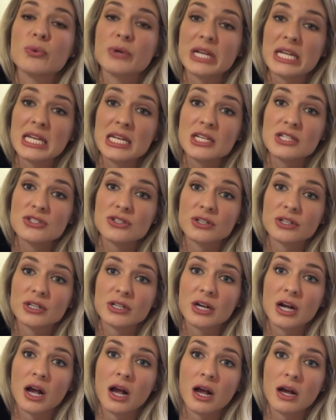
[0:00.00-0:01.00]
read
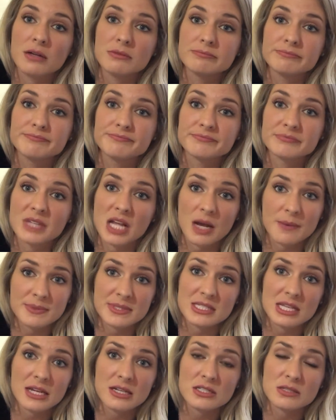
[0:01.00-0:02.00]
your
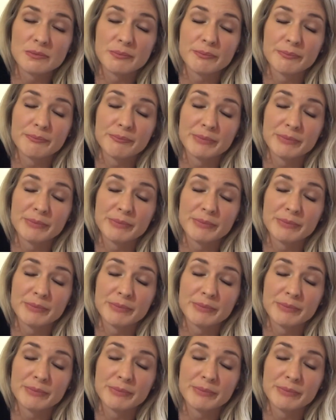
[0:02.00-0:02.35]
compensation